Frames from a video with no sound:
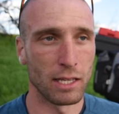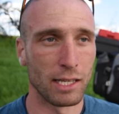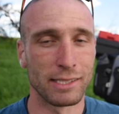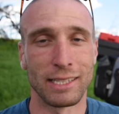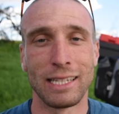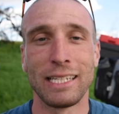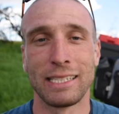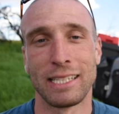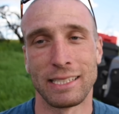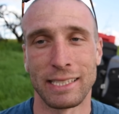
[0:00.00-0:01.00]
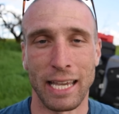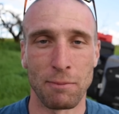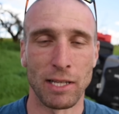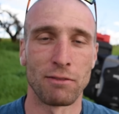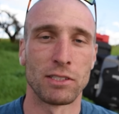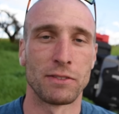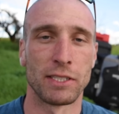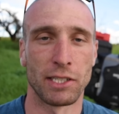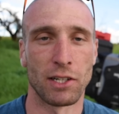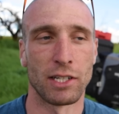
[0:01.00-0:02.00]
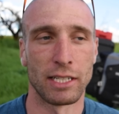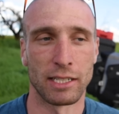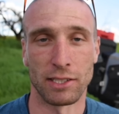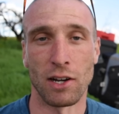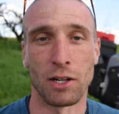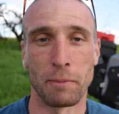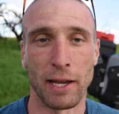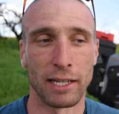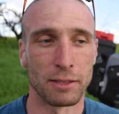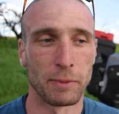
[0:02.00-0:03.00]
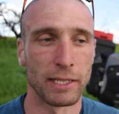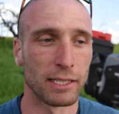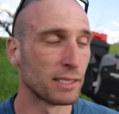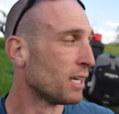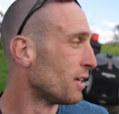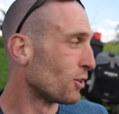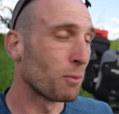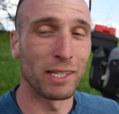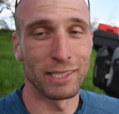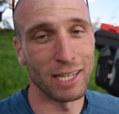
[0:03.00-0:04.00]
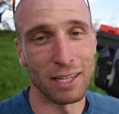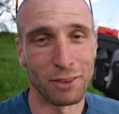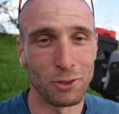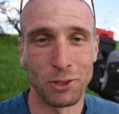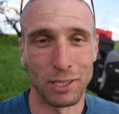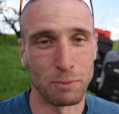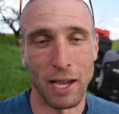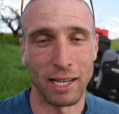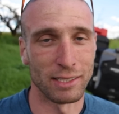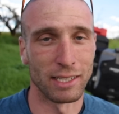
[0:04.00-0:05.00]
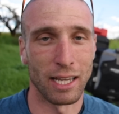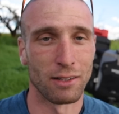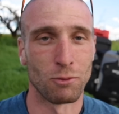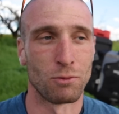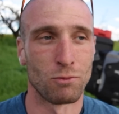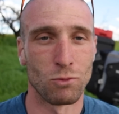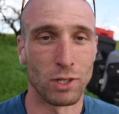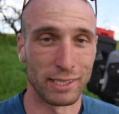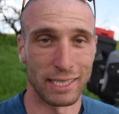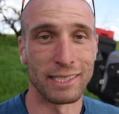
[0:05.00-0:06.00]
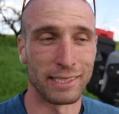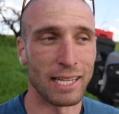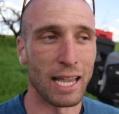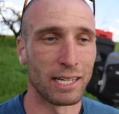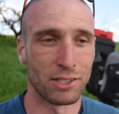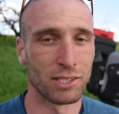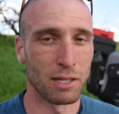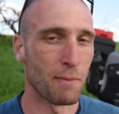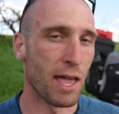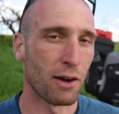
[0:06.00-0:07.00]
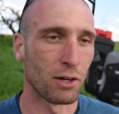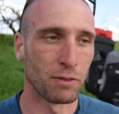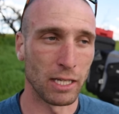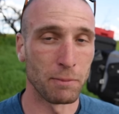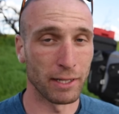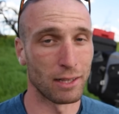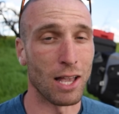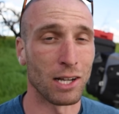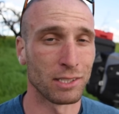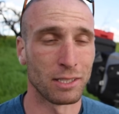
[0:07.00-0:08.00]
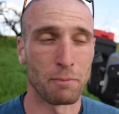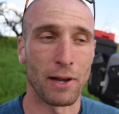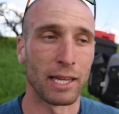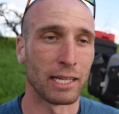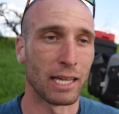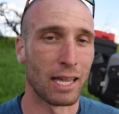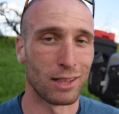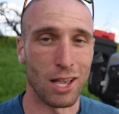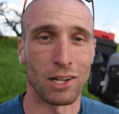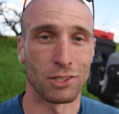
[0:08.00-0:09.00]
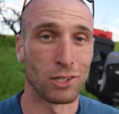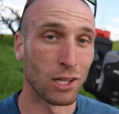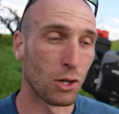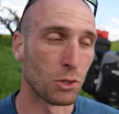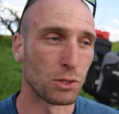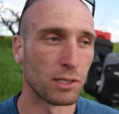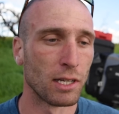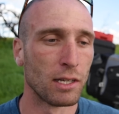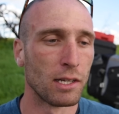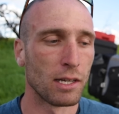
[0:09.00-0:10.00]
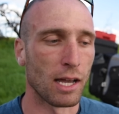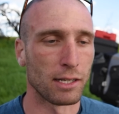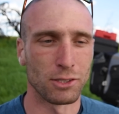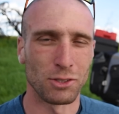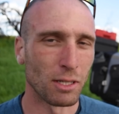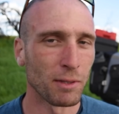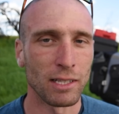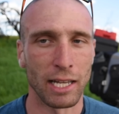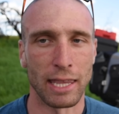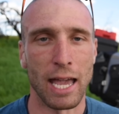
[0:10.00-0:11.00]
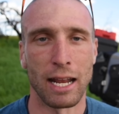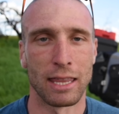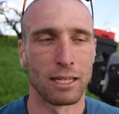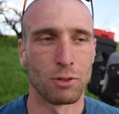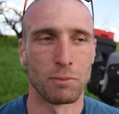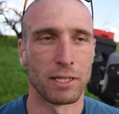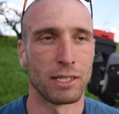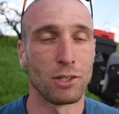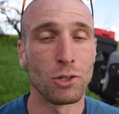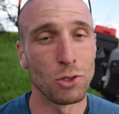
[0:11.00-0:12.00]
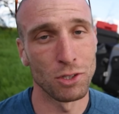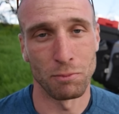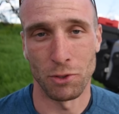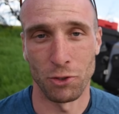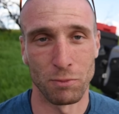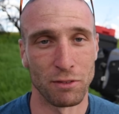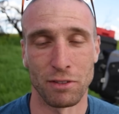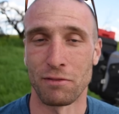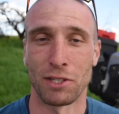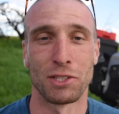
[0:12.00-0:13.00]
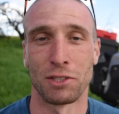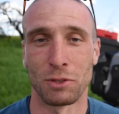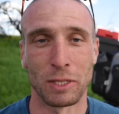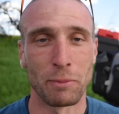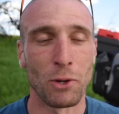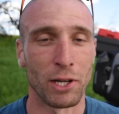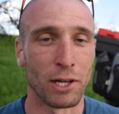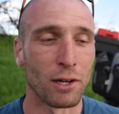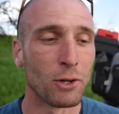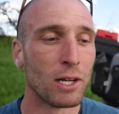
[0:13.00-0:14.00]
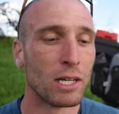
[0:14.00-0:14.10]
is at least the same level of security as hard bags, because nobody's cutting through these bags and getting what's inside. It's just a matter of keeping it locked to the bike and locked closed. So something like that, I think, would be a huge improvement for version 3.0.